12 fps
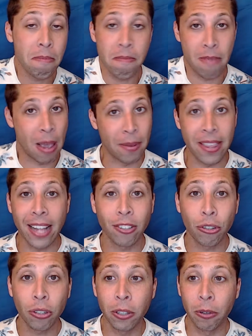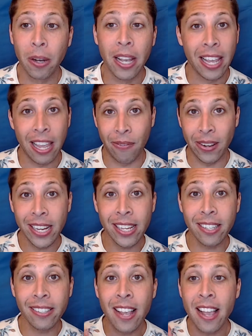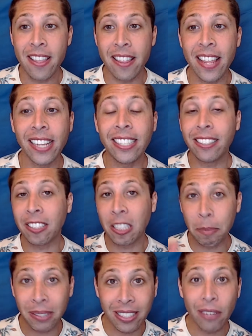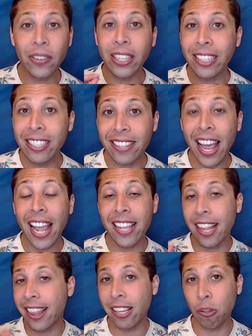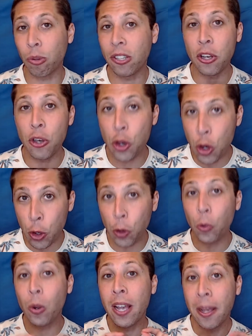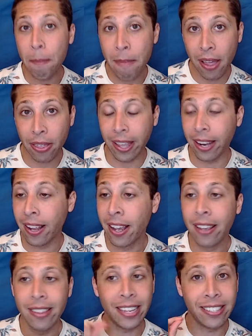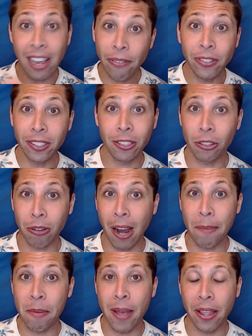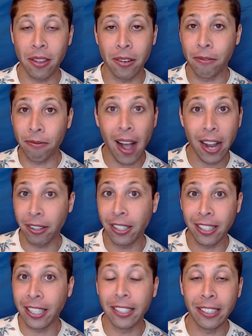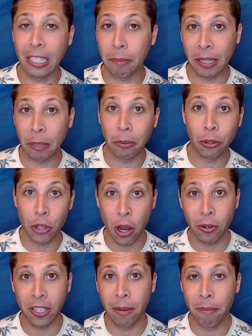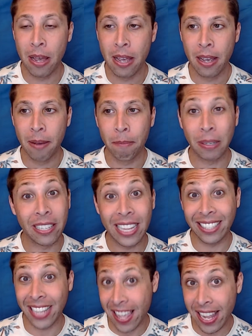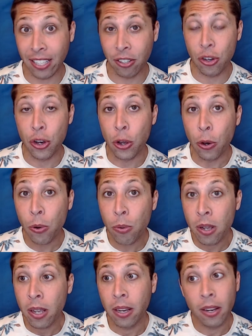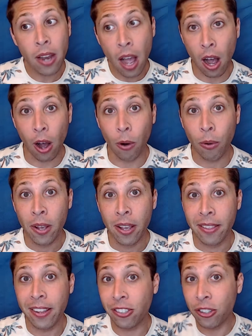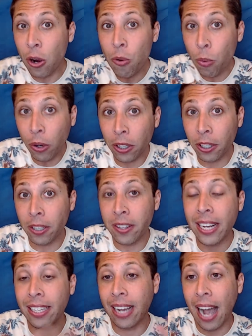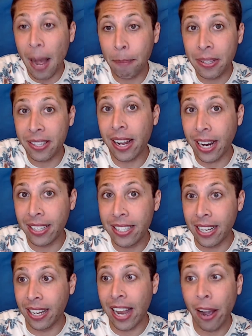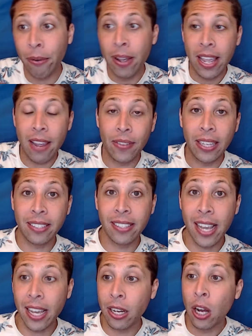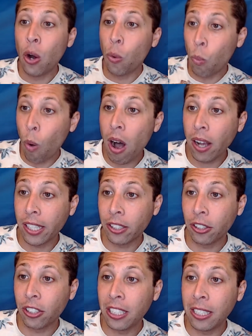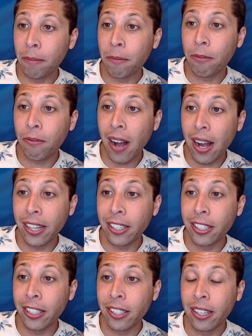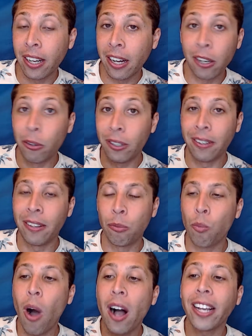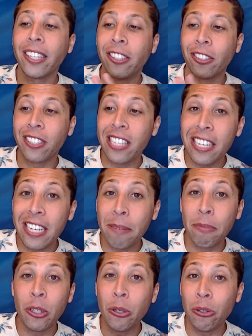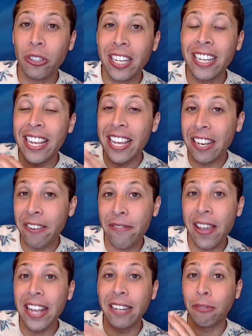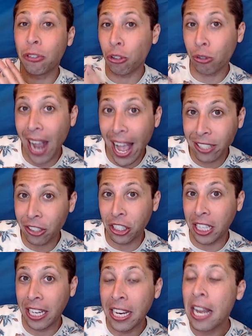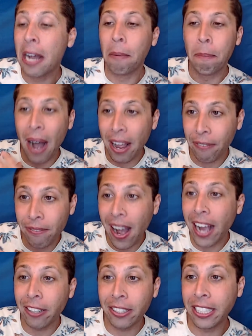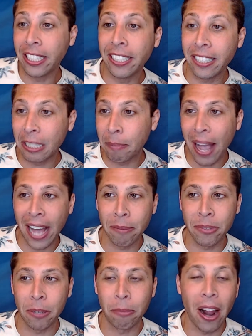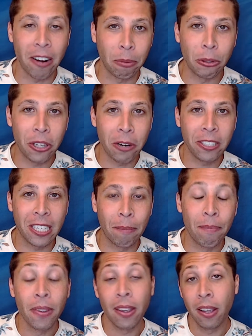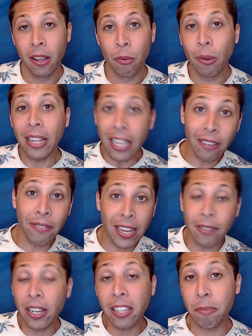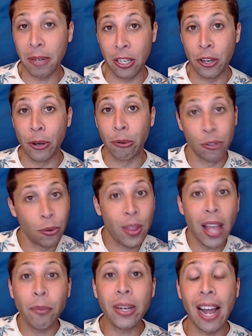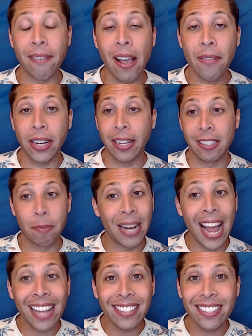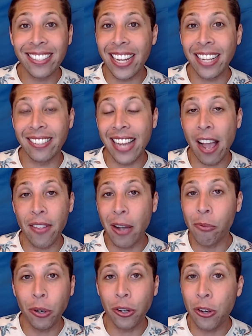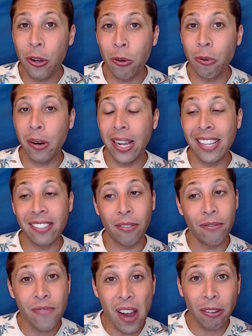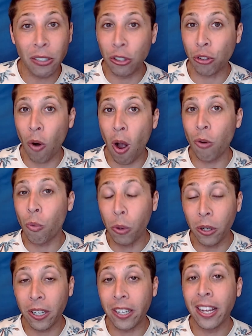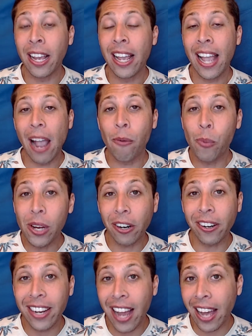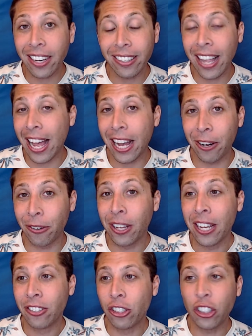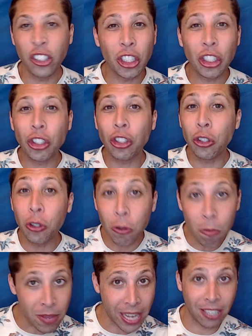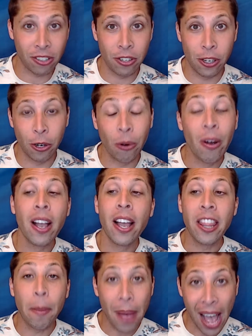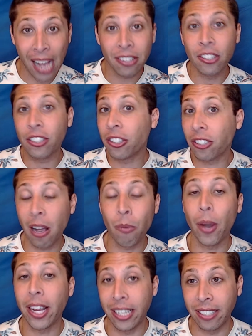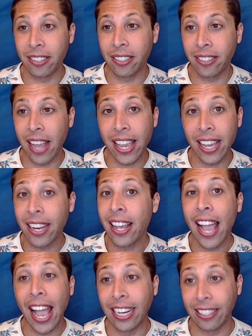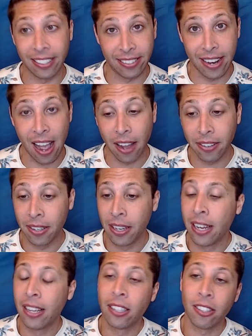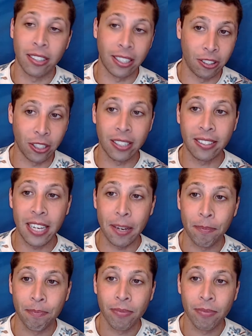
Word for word: Maybe that's true. If it is, then they need to specifically say that this was a new method. They definitely describe the method of firing the helium at the plutonium, but did they say that it's new? No. There's no word that copies that idea. Now, if they said Wong and her team fired, or Wong and her team used an innovative strategy by firing helium atoms at a brought of plutonium, well, innovative does mean new, so then we'd have evidence. But as it stands now, that word new is a very strong word, and we are not allowed to just assume that it's new. The passage in some way needs to say it, and it does not. So let's look at C.